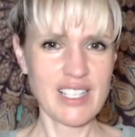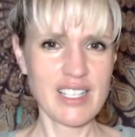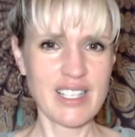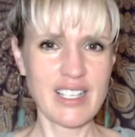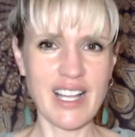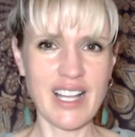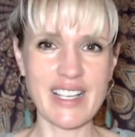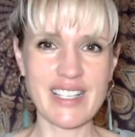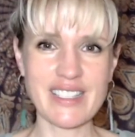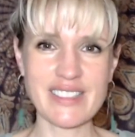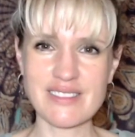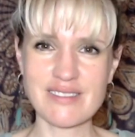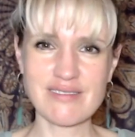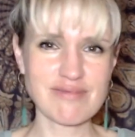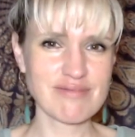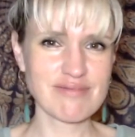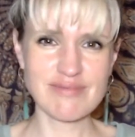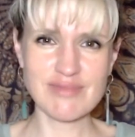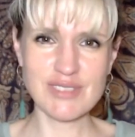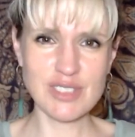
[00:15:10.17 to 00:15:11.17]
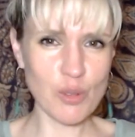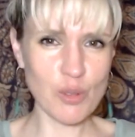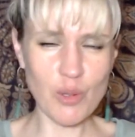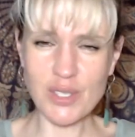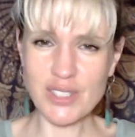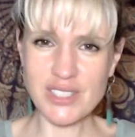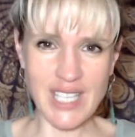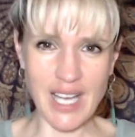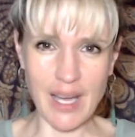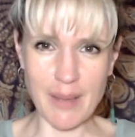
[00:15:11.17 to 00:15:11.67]
like do all
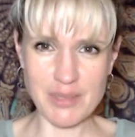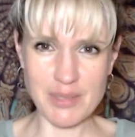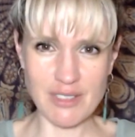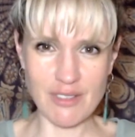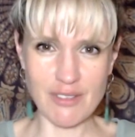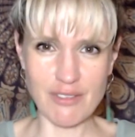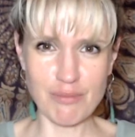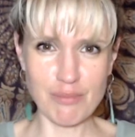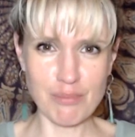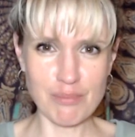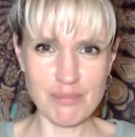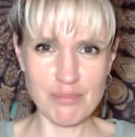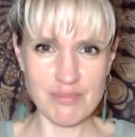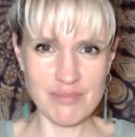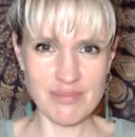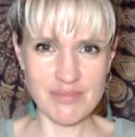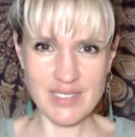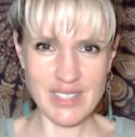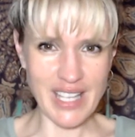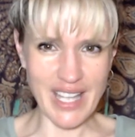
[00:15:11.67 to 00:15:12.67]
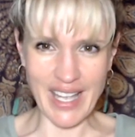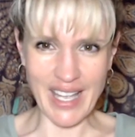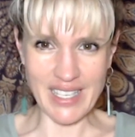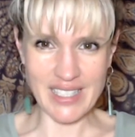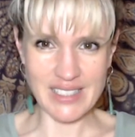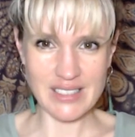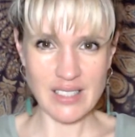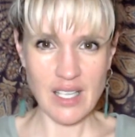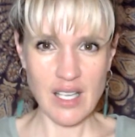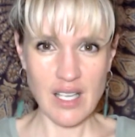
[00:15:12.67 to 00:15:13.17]
types of
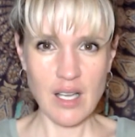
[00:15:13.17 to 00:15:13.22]
things.